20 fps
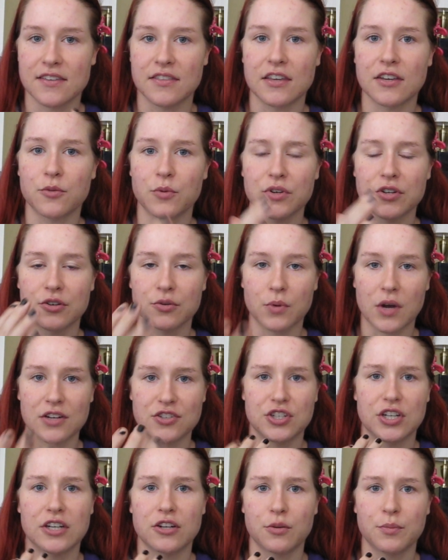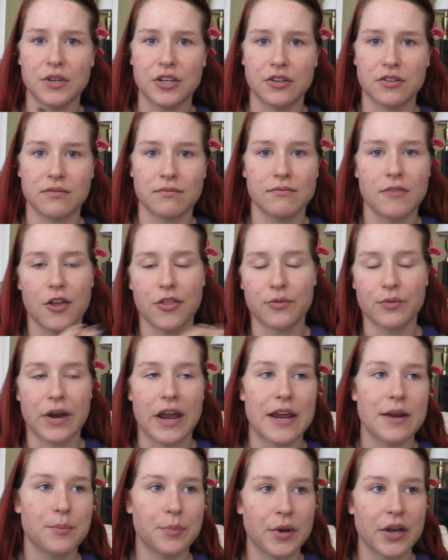I think when you're watching, it'll be on the
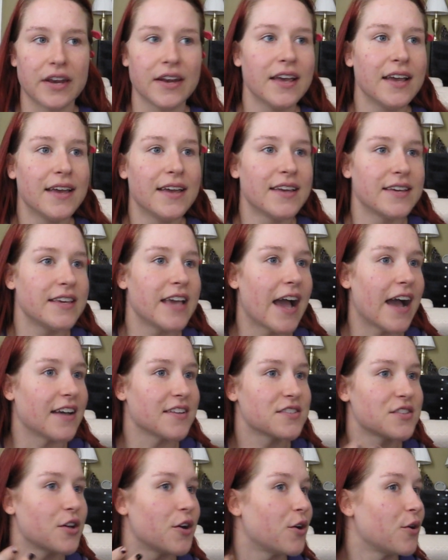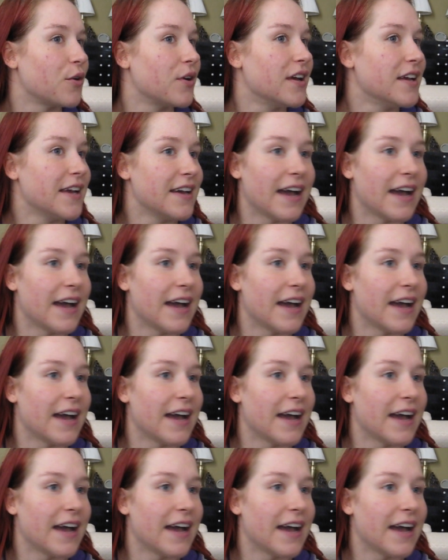right, but yeah, so